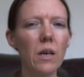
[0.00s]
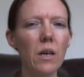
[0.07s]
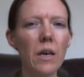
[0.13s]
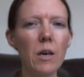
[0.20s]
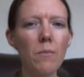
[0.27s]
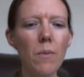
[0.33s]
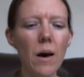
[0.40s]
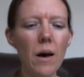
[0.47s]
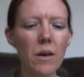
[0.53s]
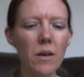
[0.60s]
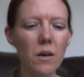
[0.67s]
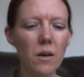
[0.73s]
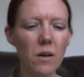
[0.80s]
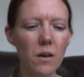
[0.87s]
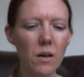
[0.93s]
eBay
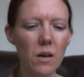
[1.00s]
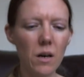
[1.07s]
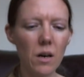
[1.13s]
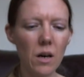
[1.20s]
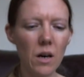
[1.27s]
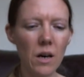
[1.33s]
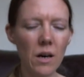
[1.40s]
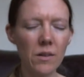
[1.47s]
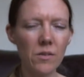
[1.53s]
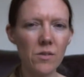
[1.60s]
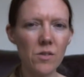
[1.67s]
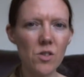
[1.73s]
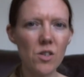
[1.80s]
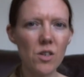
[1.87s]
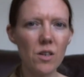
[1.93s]

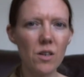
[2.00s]
and